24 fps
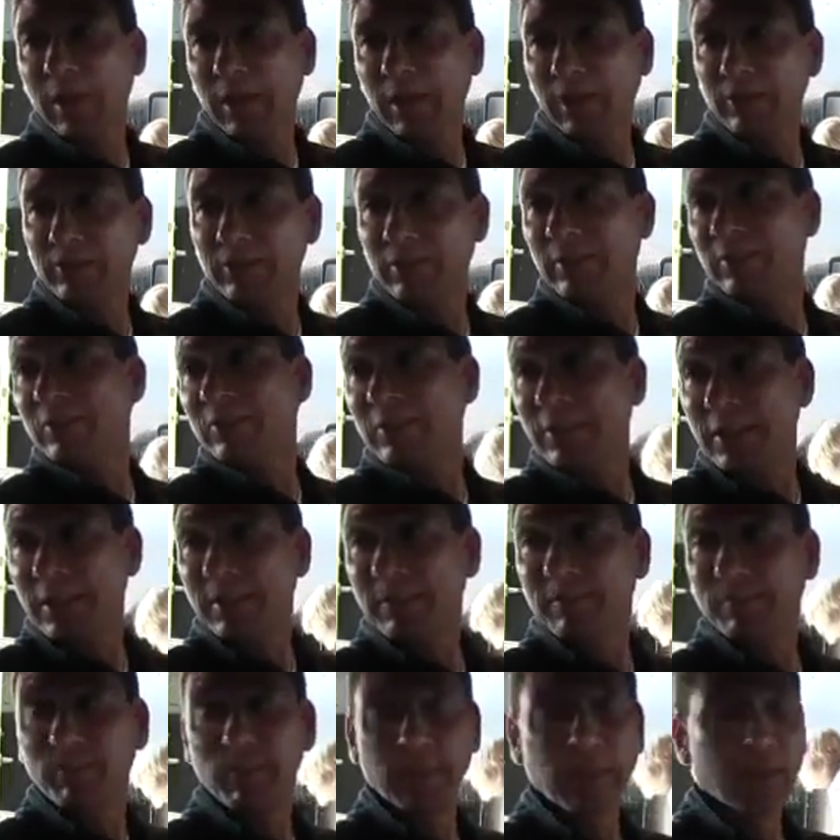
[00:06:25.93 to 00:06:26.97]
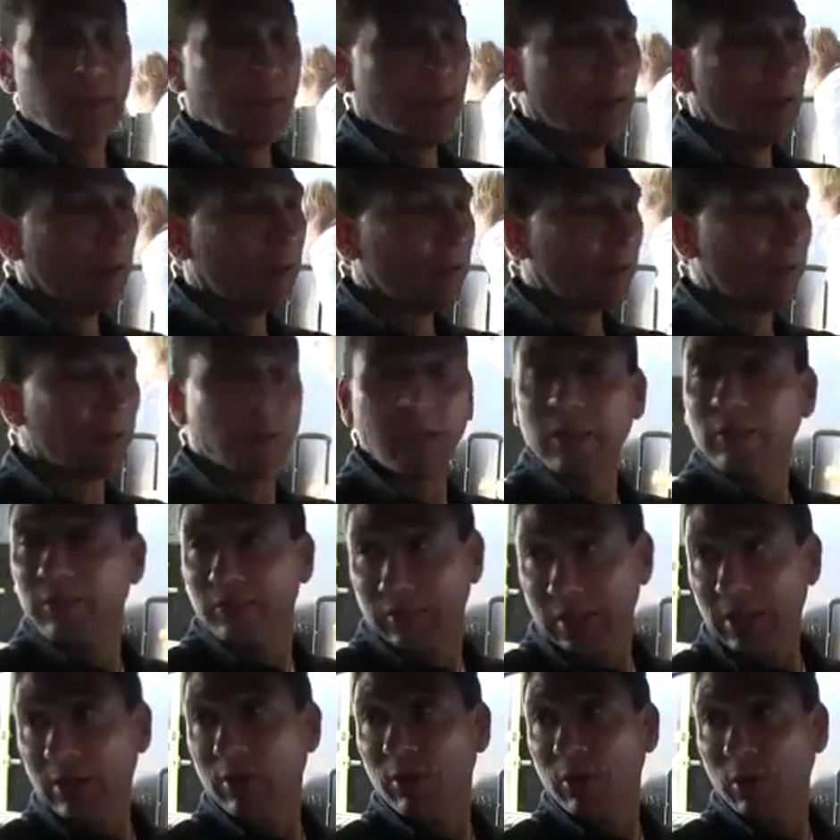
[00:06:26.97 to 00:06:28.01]
bags in the seat. So 10
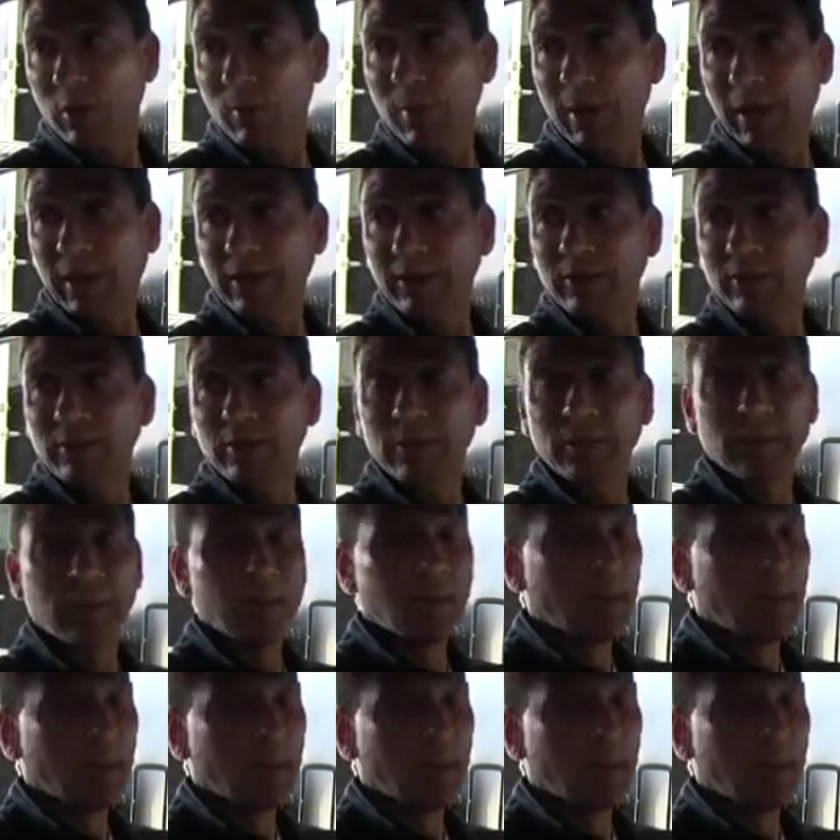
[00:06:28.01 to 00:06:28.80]
standard airbags.